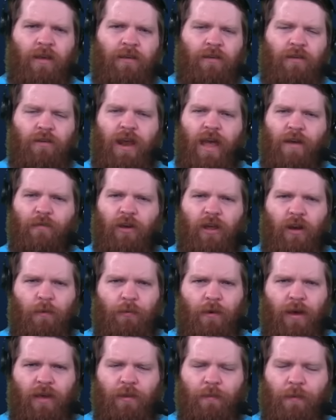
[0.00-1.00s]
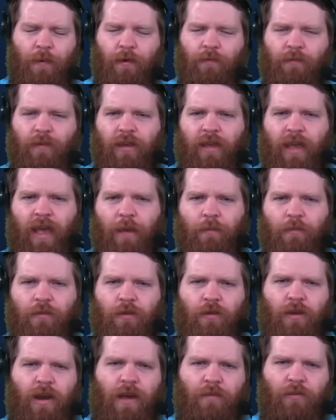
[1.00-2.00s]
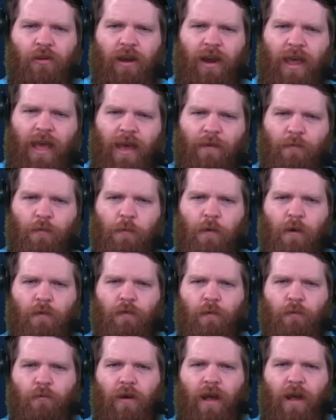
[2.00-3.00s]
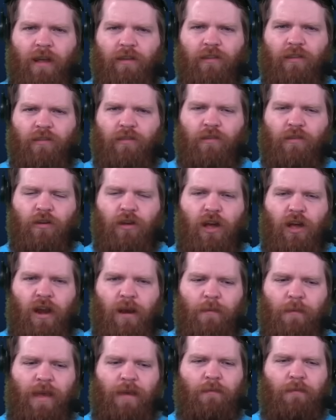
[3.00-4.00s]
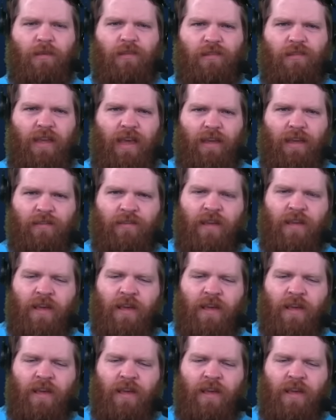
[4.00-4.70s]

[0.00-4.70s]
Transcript: You're never going to play the perfect game. You're never going to have a perfect practice. You're going to make mistakes,